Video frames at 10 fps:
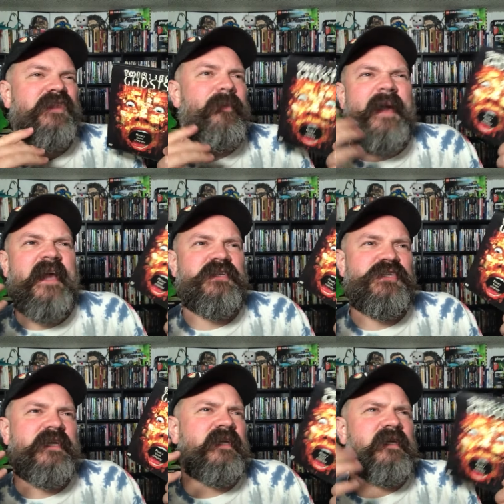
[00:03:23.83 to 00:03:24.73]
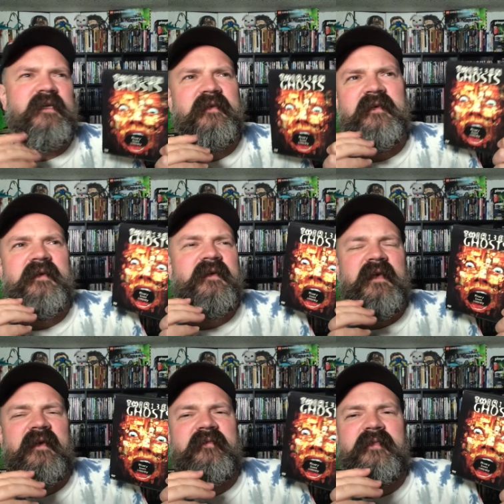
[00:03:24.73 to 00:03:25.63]
the Banshee and
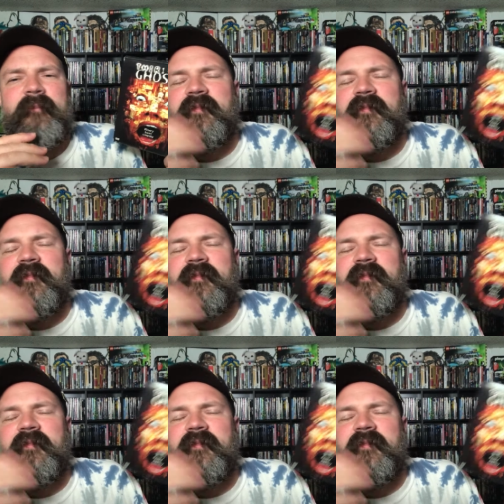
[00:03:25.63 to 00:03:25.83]
and the,